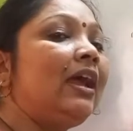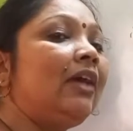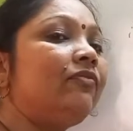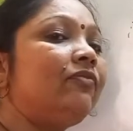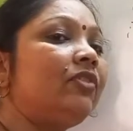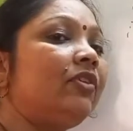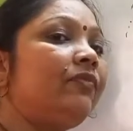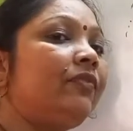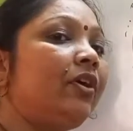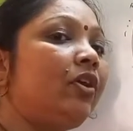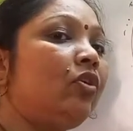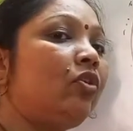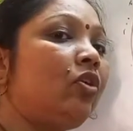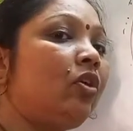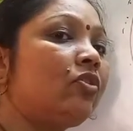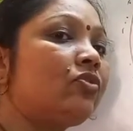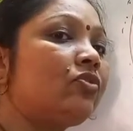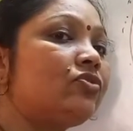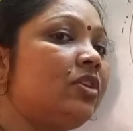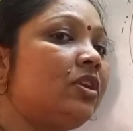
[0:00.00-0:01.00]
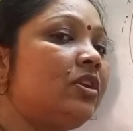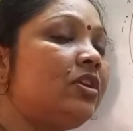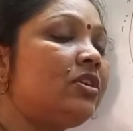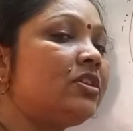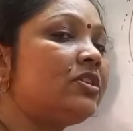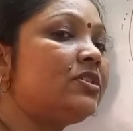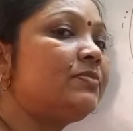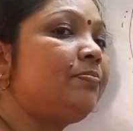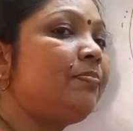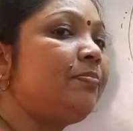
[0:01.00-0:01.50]
and after
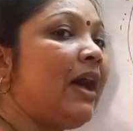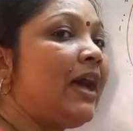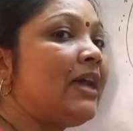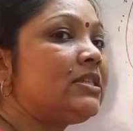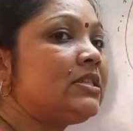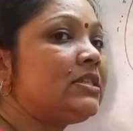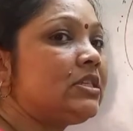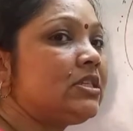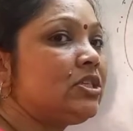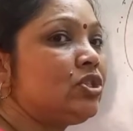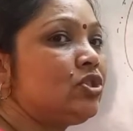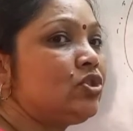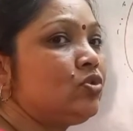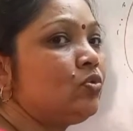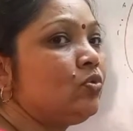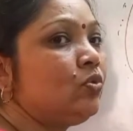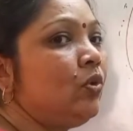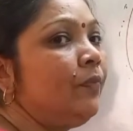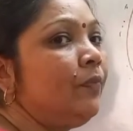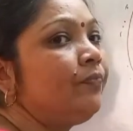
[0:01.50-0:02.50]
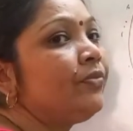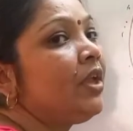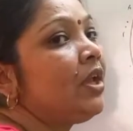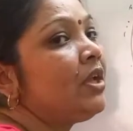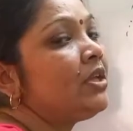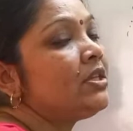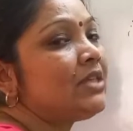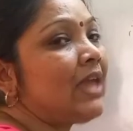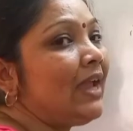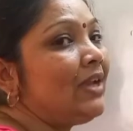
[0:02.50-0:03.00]
ferredoxin it is passes to
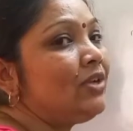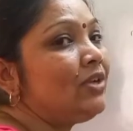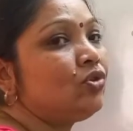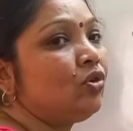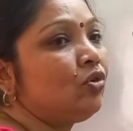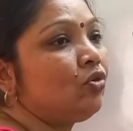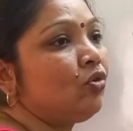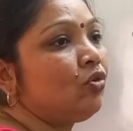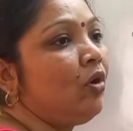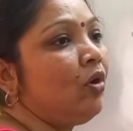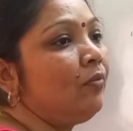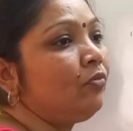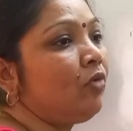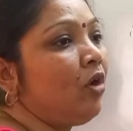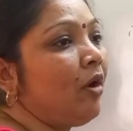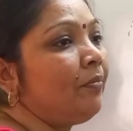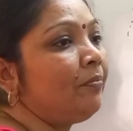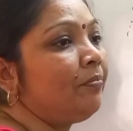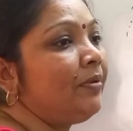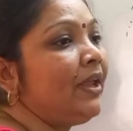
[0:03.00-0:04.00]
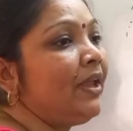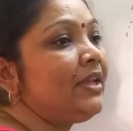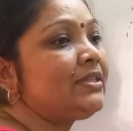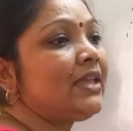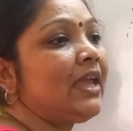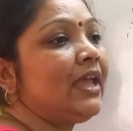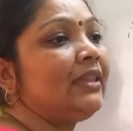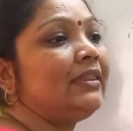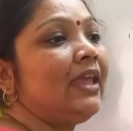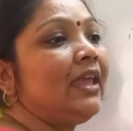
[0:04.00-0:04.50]
cytochrome
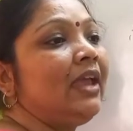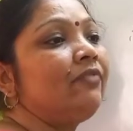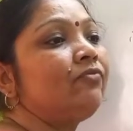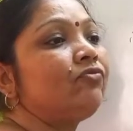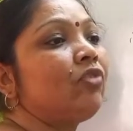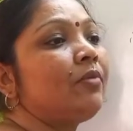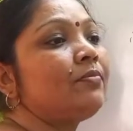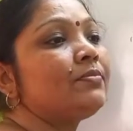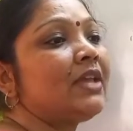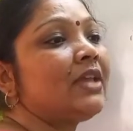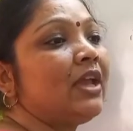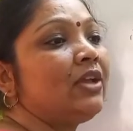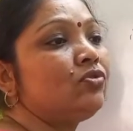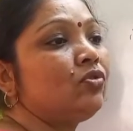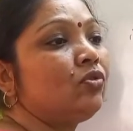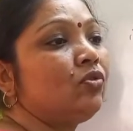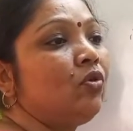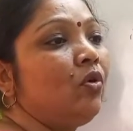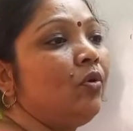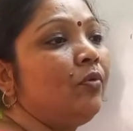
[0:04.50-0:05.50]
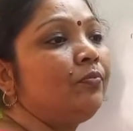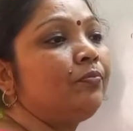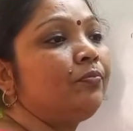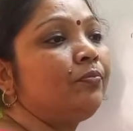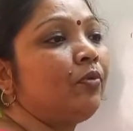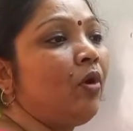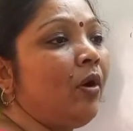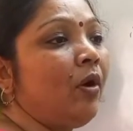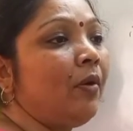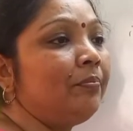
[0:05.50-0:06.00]
complex, and then from
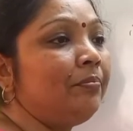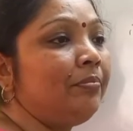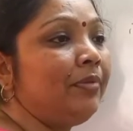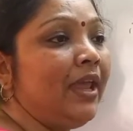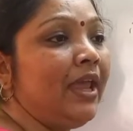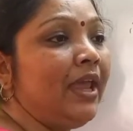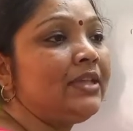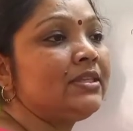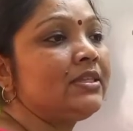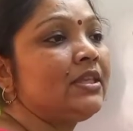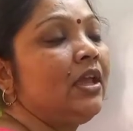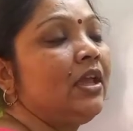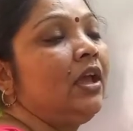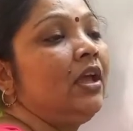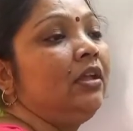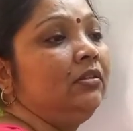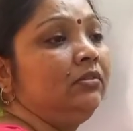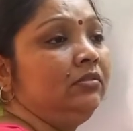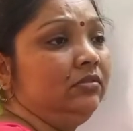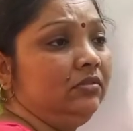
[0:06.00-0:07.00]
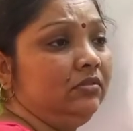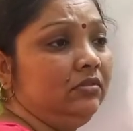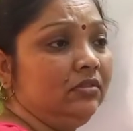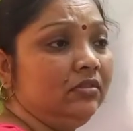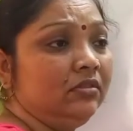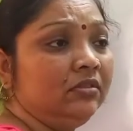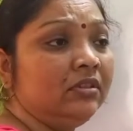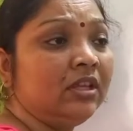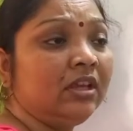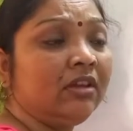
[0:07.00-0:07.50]
cytochrome complex
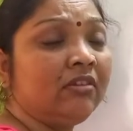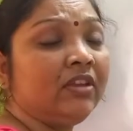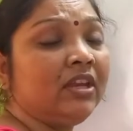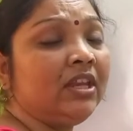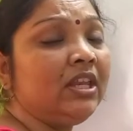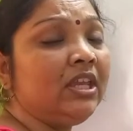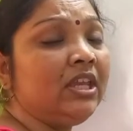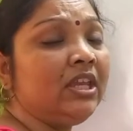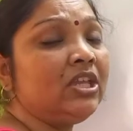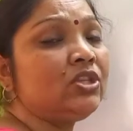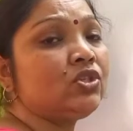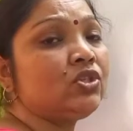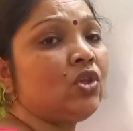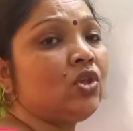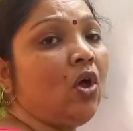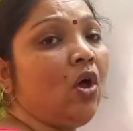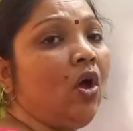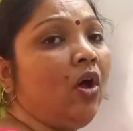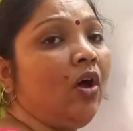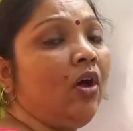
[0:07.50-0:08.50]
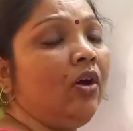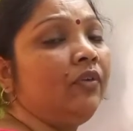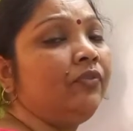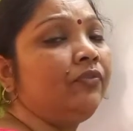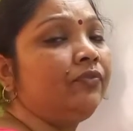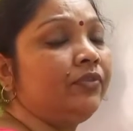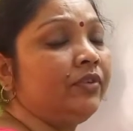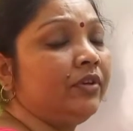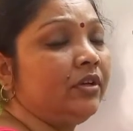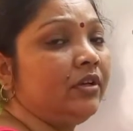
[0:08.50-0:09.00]
the release
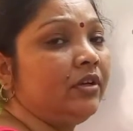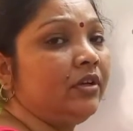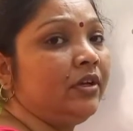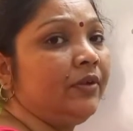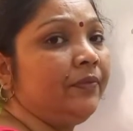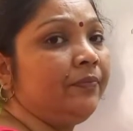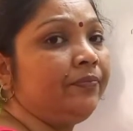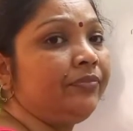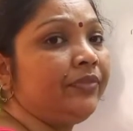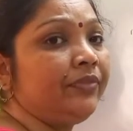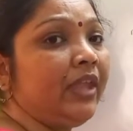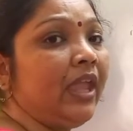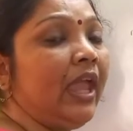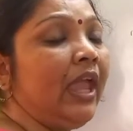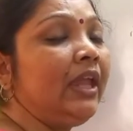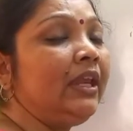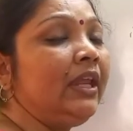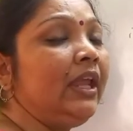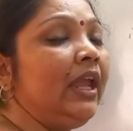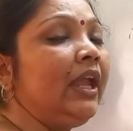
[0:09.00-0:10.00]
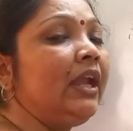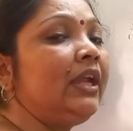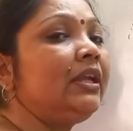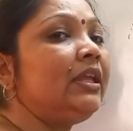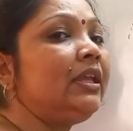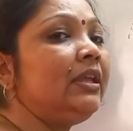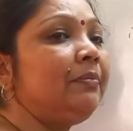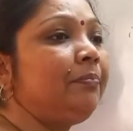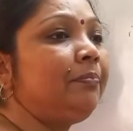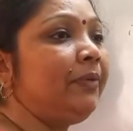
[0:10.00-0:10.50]
of
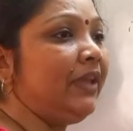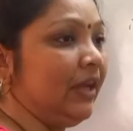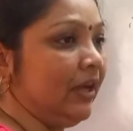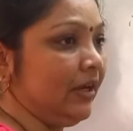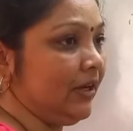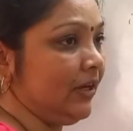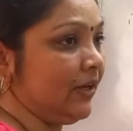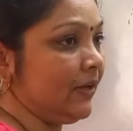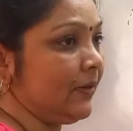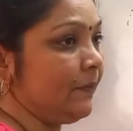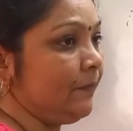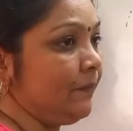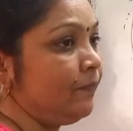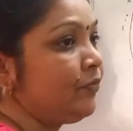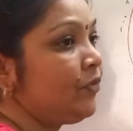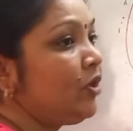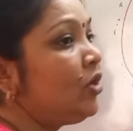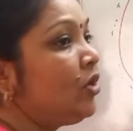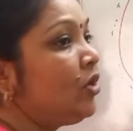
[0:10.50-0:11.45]
NADP occur.